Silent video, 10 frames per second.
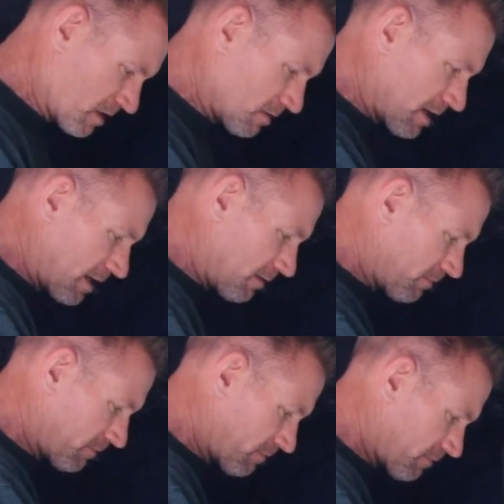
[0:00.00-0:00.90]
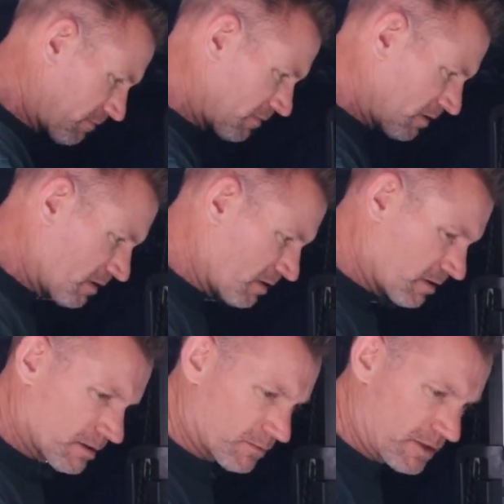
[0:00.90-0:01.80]
Alright,
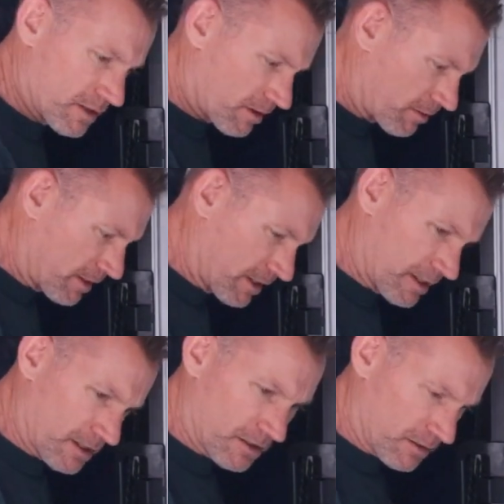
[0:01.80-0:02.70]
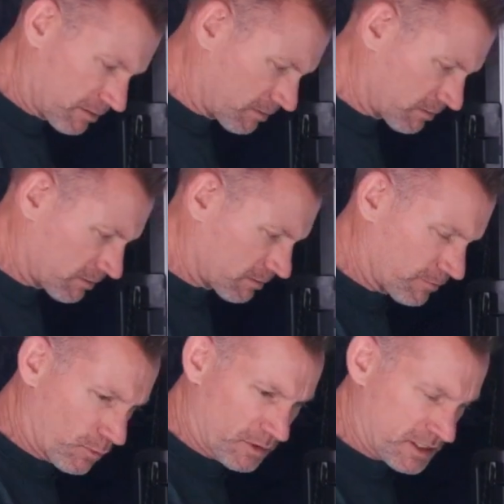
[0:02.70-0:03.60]
we are there.
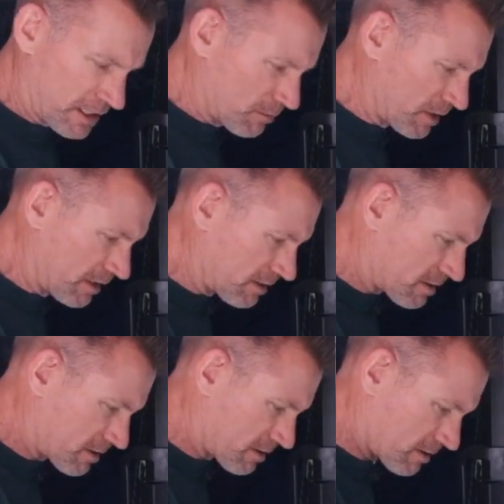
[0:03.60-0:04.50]
14 minutes.